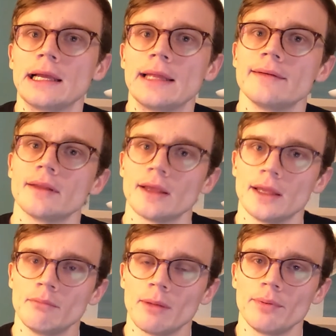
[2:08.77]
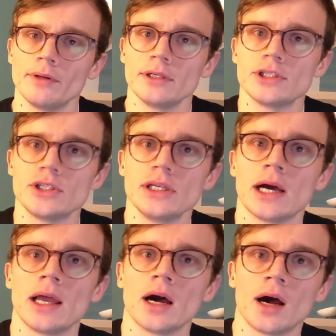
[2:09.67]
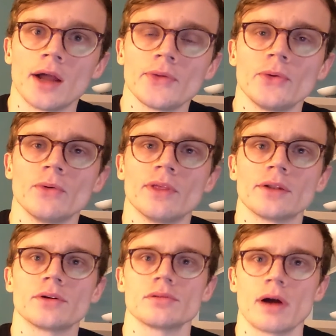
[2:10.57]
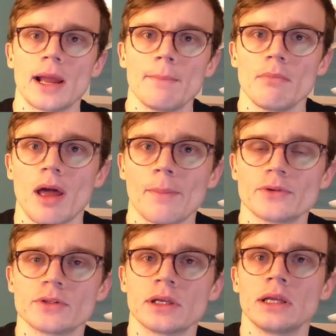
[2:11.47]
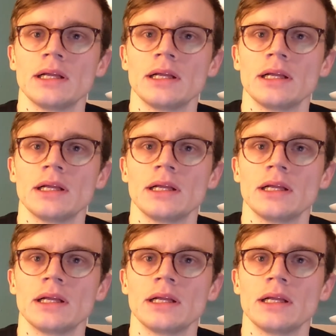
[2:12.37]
And in my PhD, I argue that crime maps,